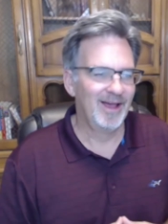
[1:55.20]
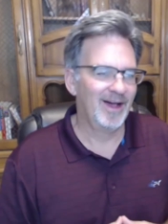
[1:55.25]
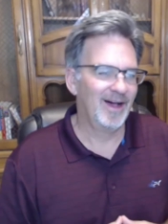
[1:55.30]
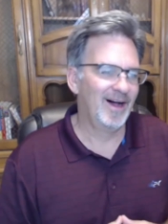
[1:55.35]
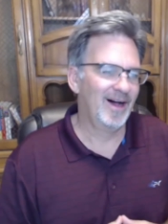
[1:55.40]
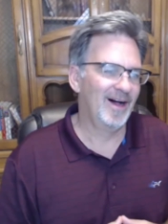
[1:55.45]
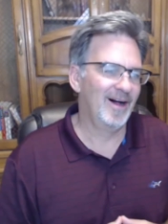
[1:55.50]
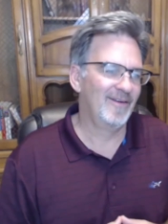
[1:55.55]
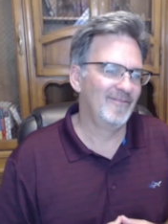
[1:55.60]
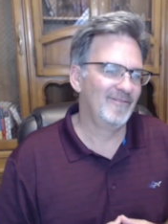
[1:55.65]

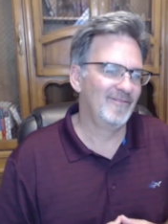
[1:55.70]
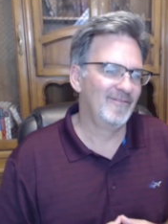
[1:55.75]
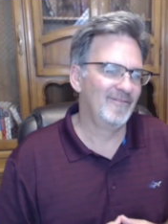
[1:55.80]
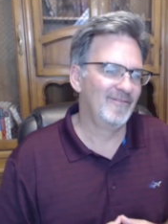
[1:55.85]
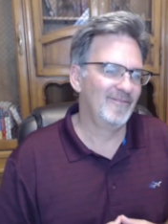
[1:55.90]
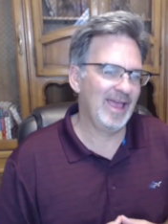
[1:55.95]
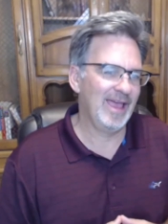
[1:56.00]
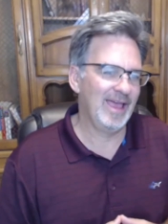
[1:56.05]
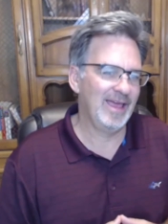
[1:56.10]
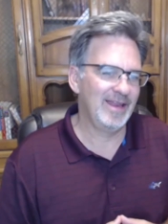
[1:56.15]
um,
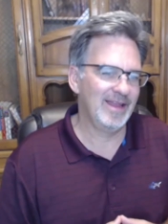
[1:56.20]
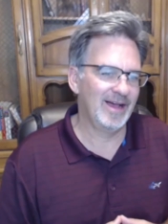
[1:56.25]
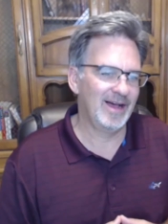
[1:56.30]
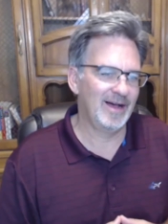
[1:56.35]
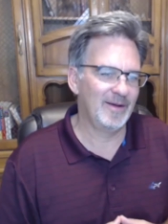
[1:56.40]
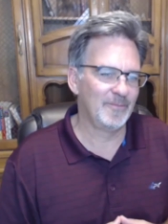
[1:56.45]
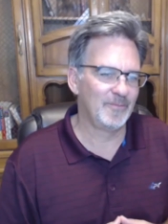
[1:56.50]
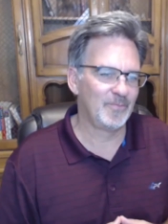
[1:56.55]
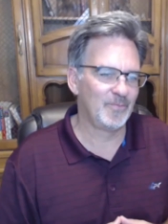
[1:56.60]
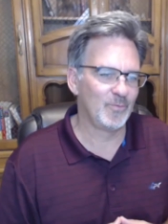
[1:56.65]
and
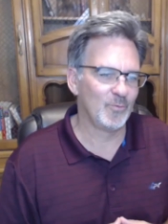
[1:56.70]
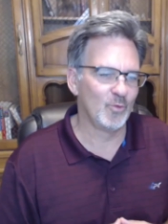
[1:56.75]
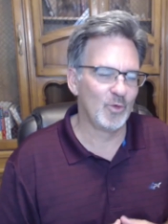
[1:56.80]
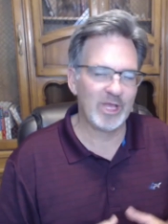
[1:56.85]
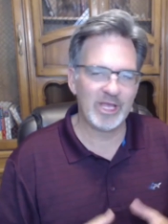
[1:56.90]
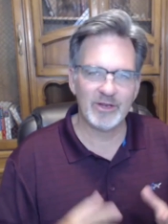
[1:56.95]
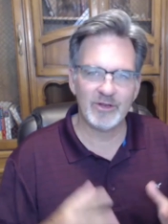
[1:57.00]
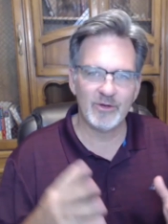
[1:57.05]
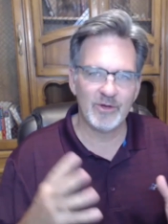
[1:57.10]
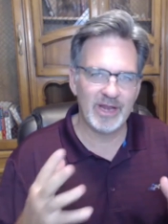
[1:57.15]
um, we
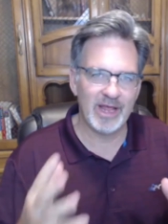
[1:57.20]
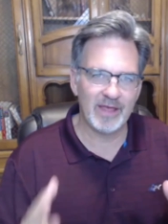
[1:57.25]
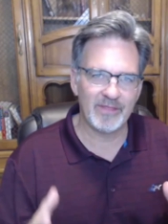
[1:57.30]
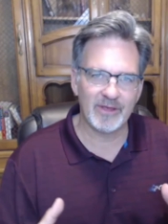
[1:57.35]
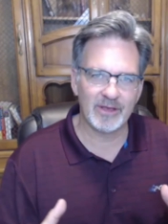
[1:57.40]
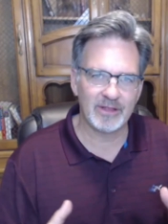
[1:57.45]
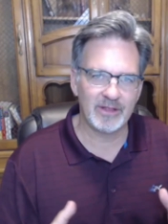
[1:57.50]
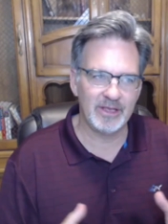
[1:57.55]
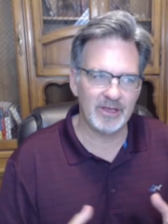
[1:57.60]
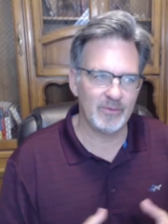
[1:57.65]
can do it
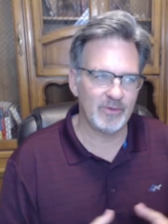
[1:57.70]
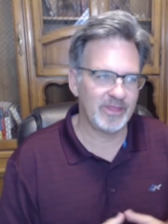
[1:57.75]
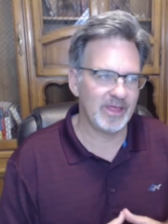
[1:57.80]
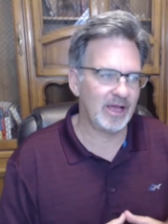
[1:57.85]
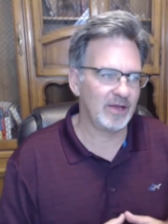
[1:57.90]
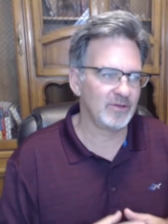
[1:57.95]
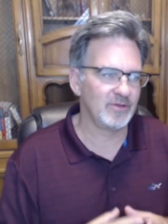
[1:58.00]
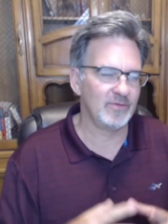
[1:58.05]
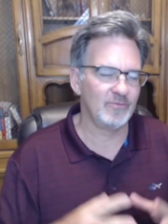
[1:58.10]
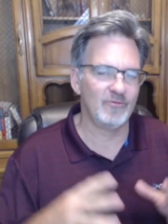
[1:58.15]
ethically
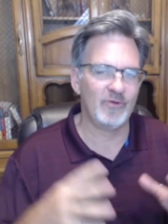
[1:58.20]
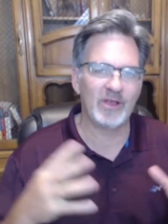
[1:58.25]
without